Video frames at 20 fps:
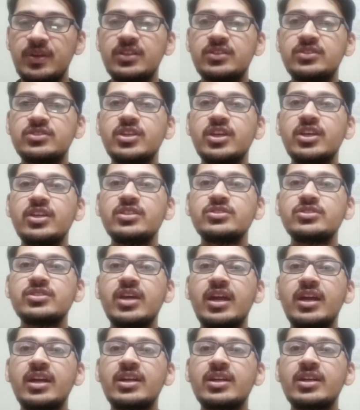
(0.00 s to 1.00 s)
It says
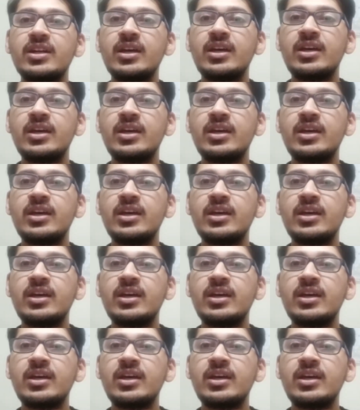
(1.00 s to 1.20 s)
that